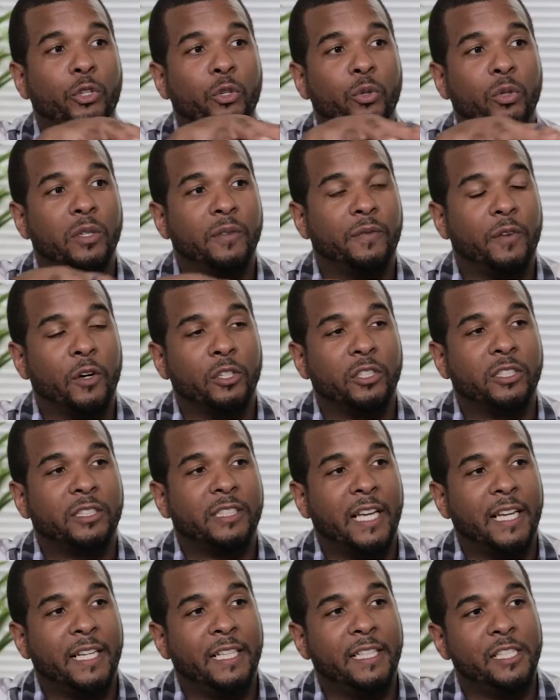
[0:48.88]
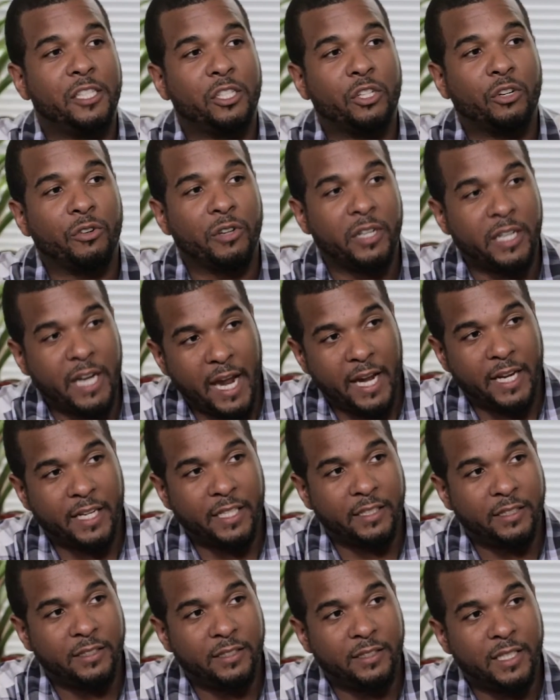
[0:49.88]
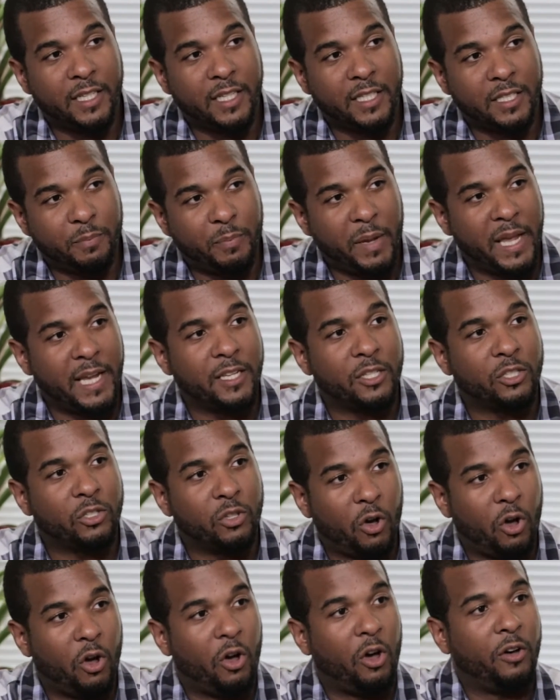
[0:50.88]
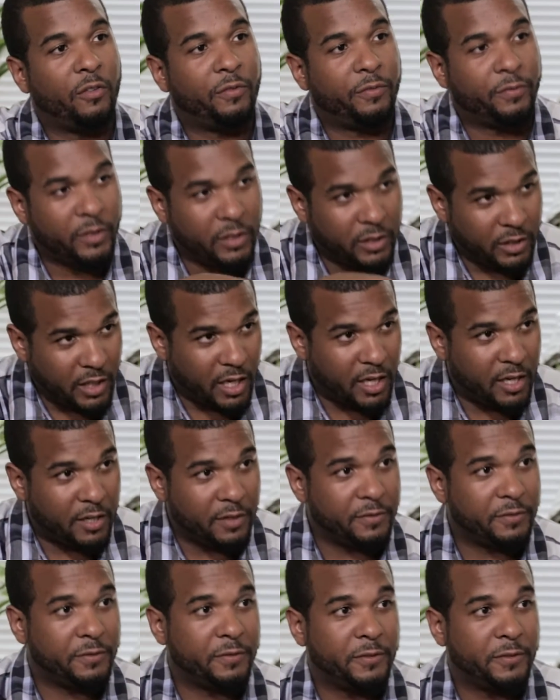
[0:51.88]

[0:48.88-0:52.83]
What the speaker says: universe that he's created is based off love.